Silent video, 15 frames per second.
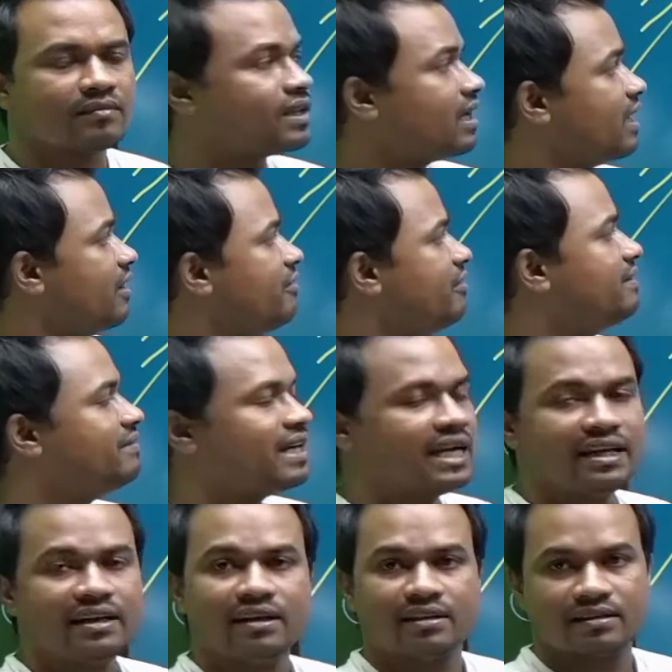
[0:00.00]
whim and
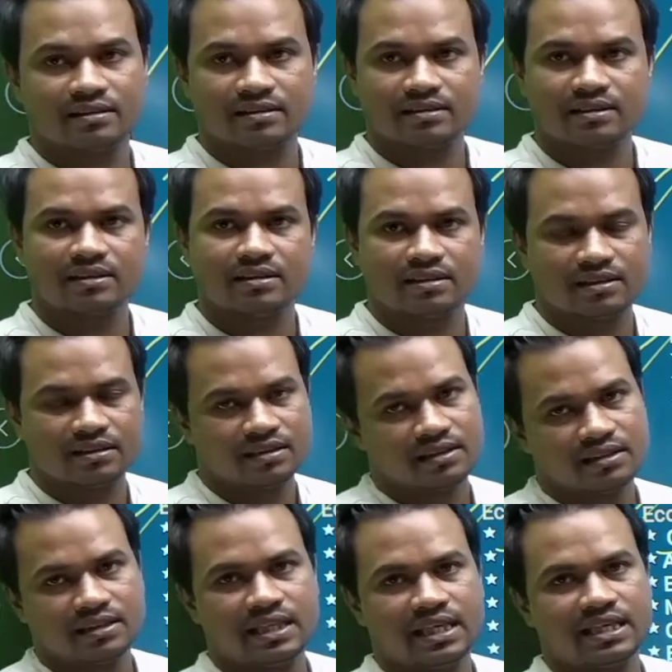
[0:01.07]

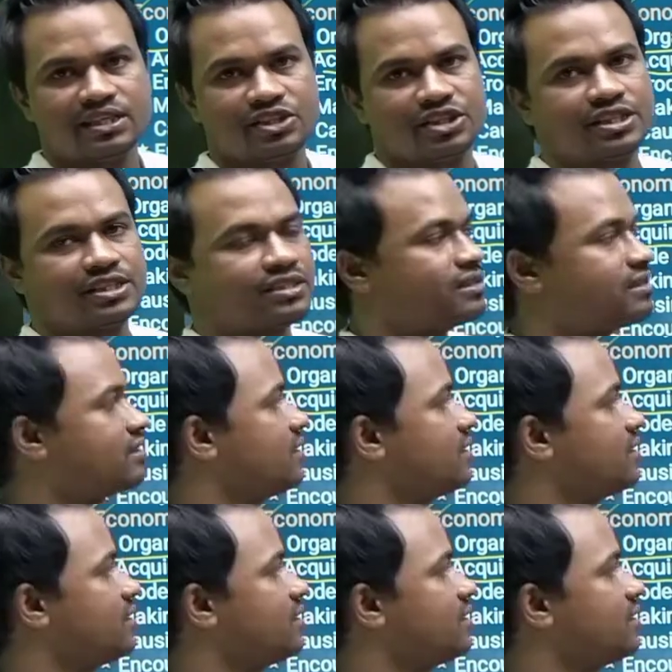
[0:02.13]
their decisions.